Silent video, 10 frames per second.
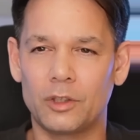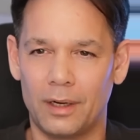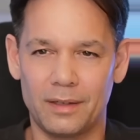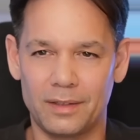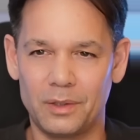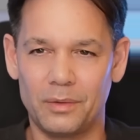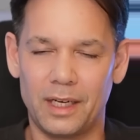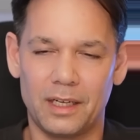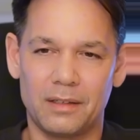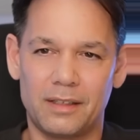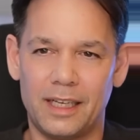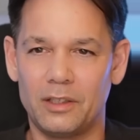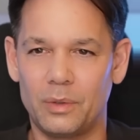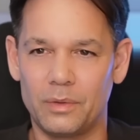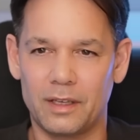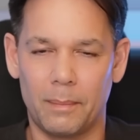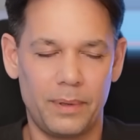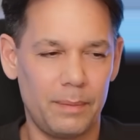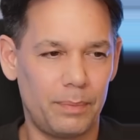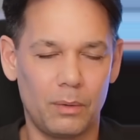dollars into that and sell it to some
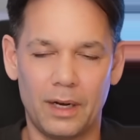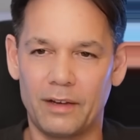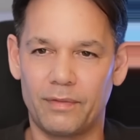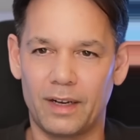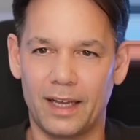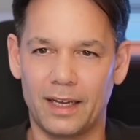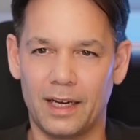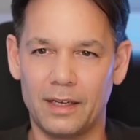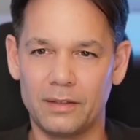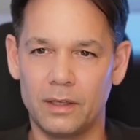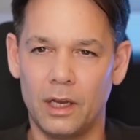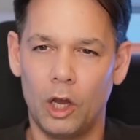people who like flying cars?